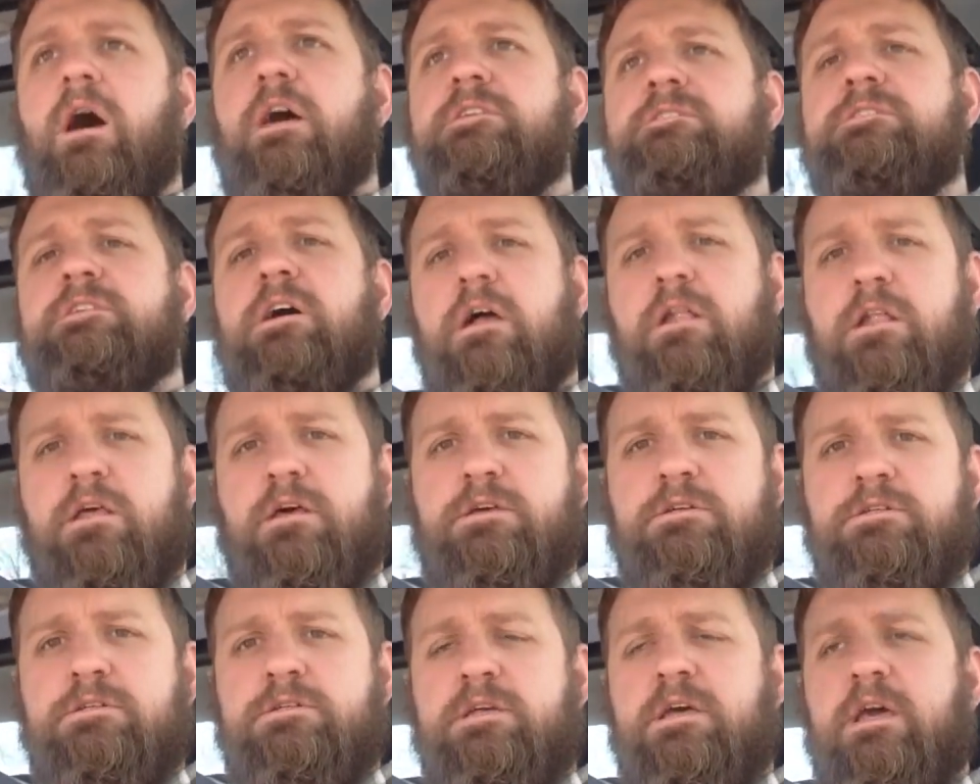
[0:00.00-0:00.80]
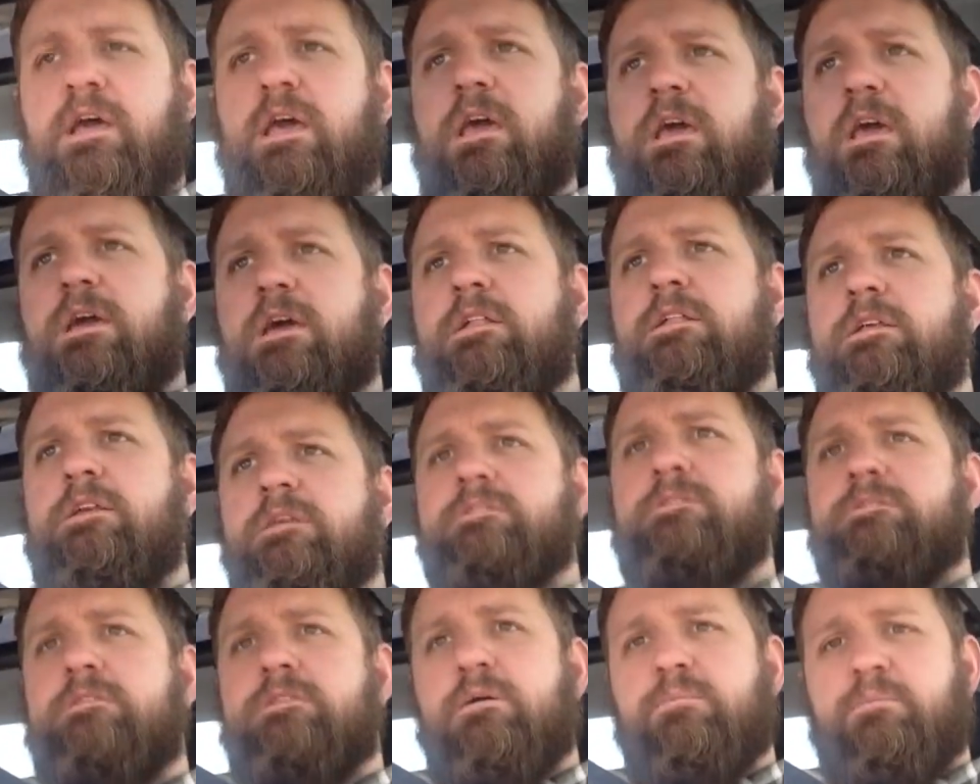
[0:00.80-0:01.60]
sawdust and
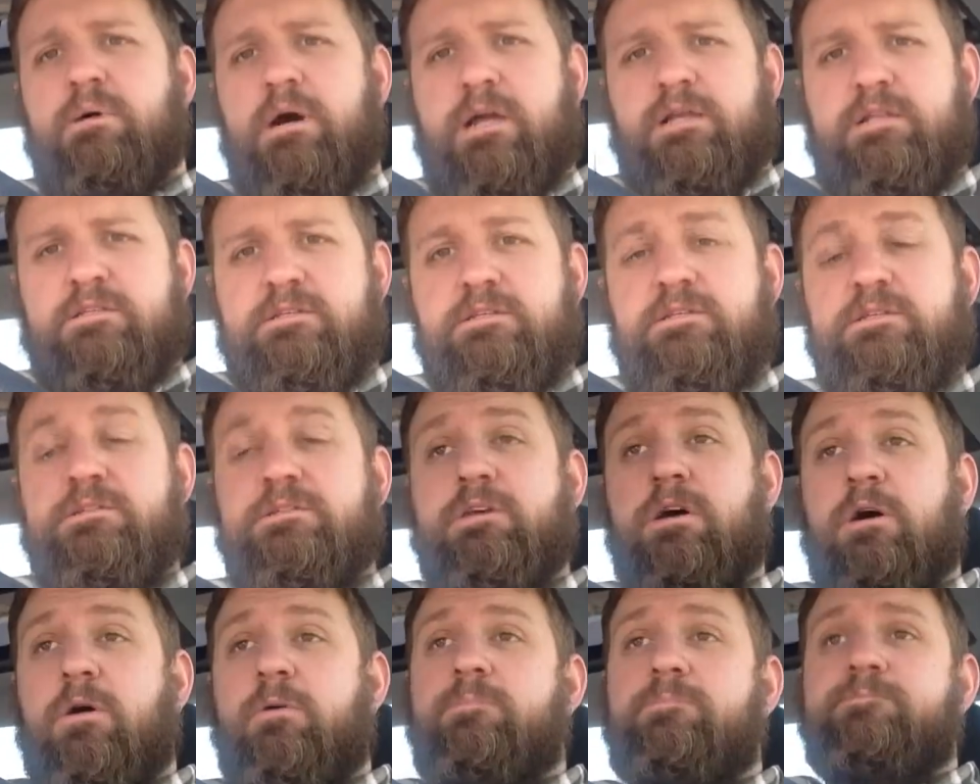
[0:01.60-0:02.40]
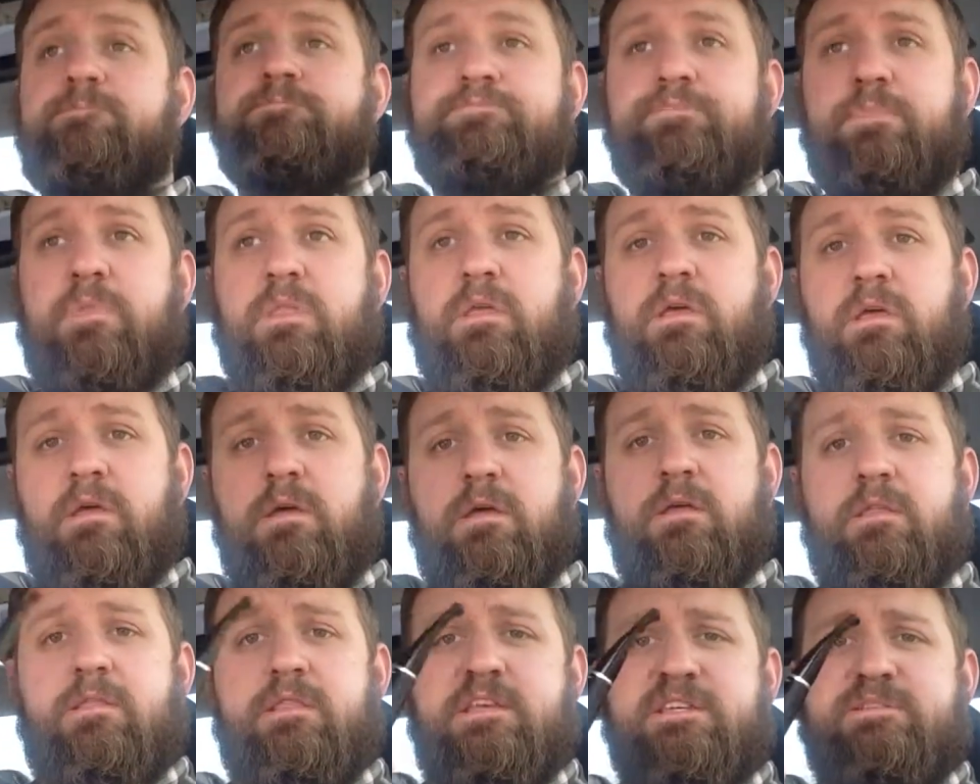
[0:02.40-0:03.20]
it still bites. So
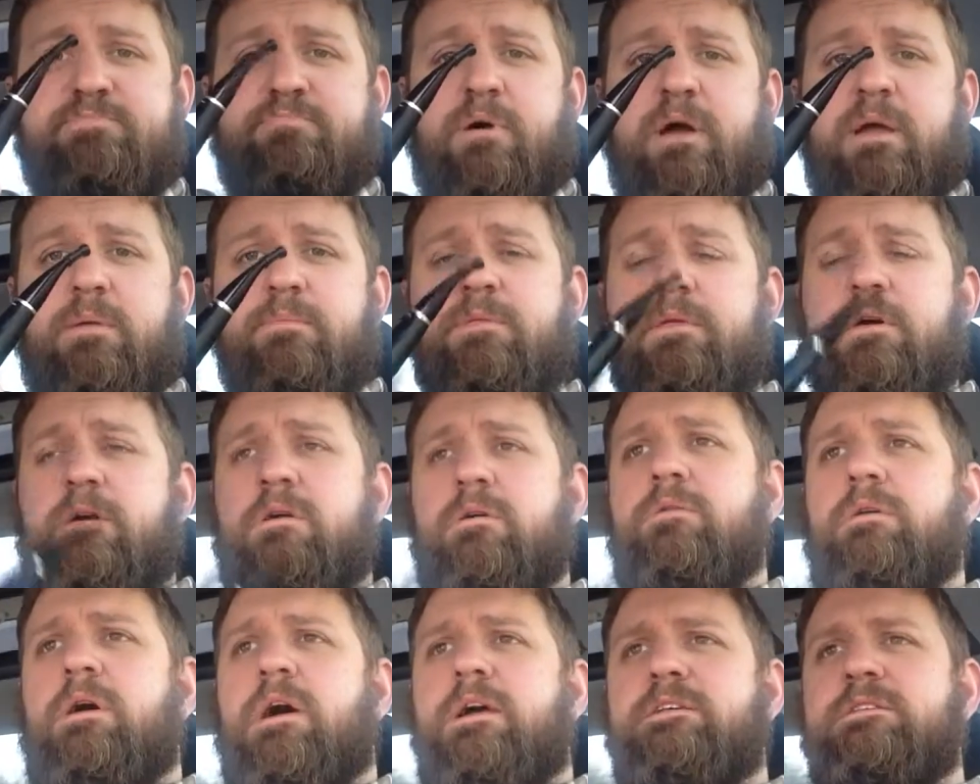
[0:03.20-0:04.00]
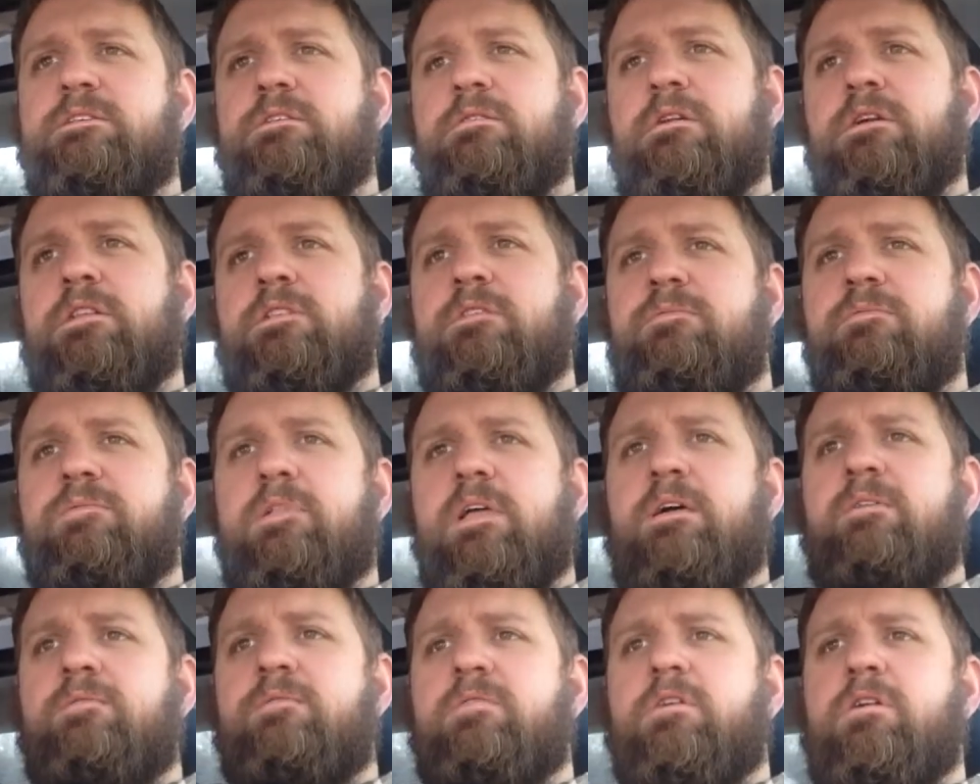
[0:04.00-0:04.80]
this pipe though, I still get the
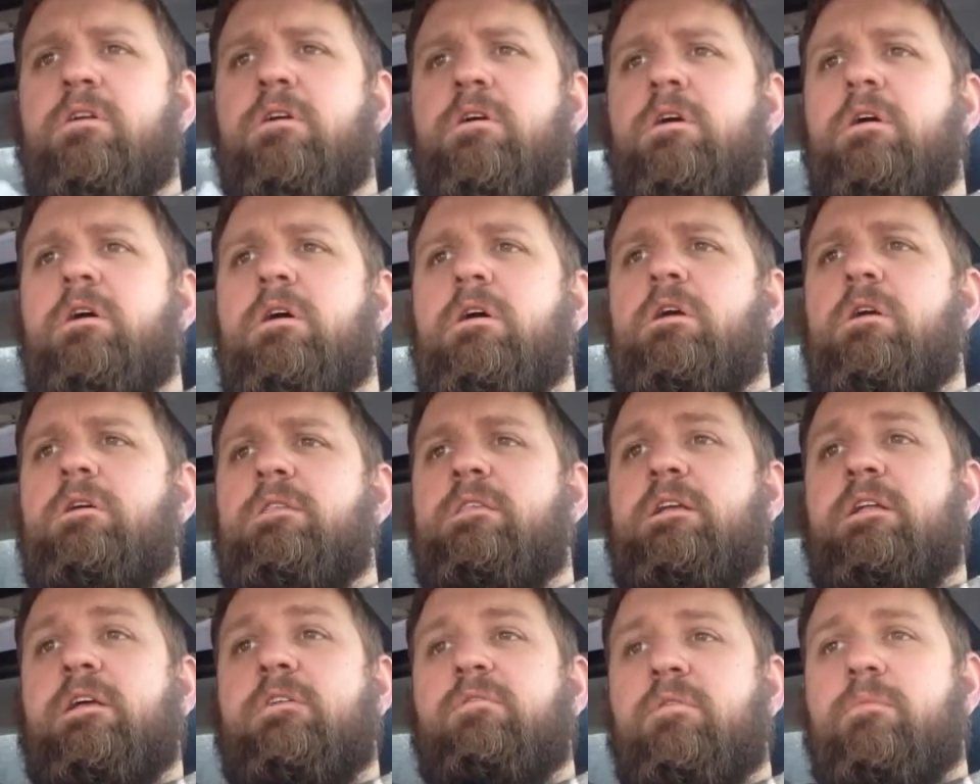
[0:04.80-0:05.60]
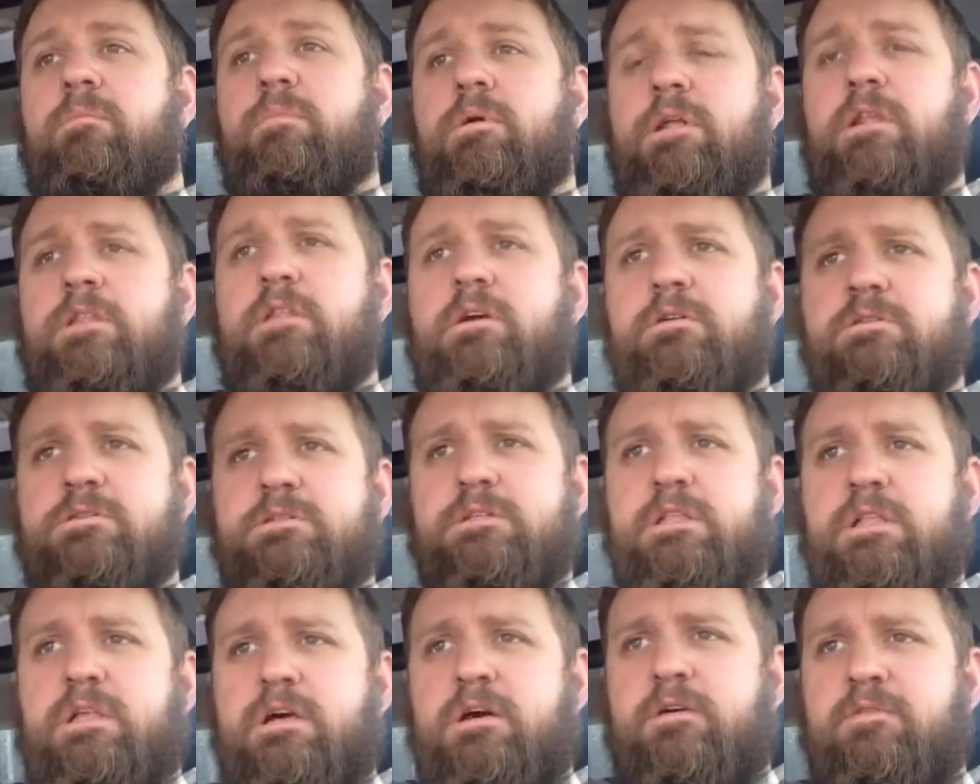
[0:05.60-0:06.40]
flavor that everybody
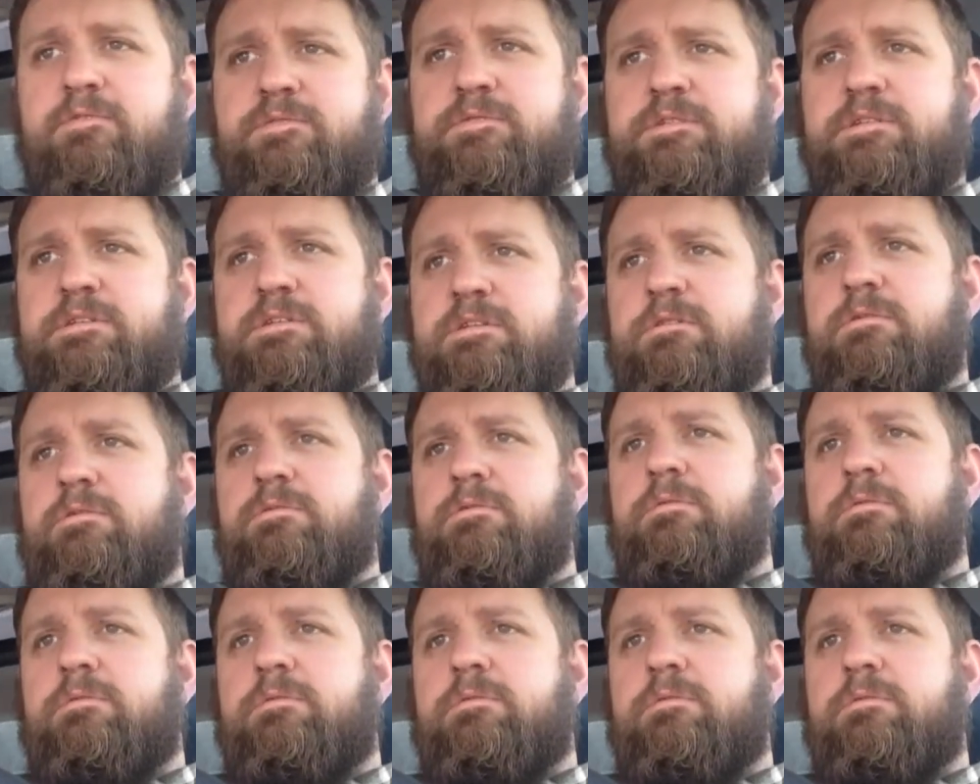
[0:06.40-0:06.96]
knows and loves.